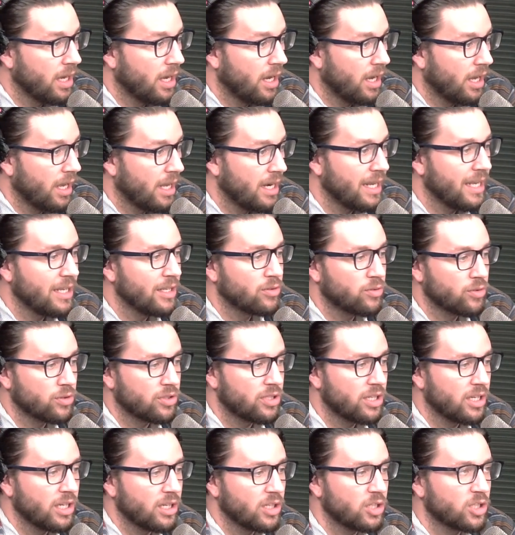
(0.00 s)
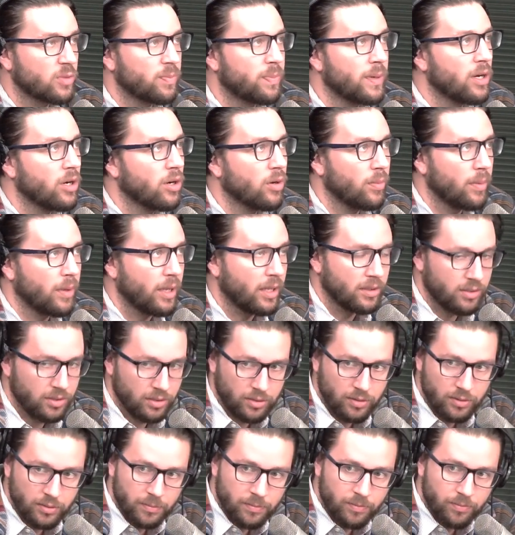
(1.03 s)
an interesting experiment
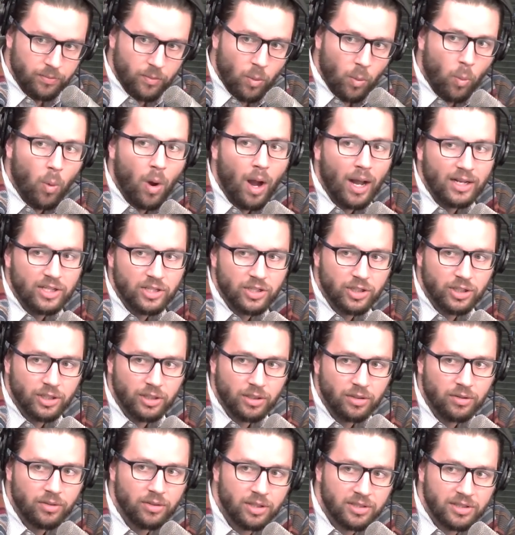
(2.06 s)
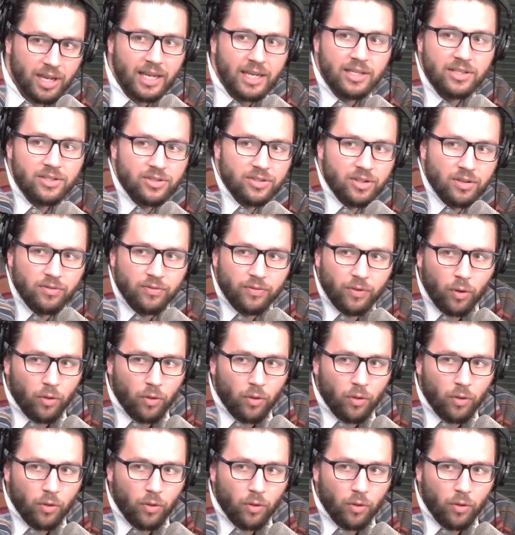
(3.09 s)
watching the Titans unfold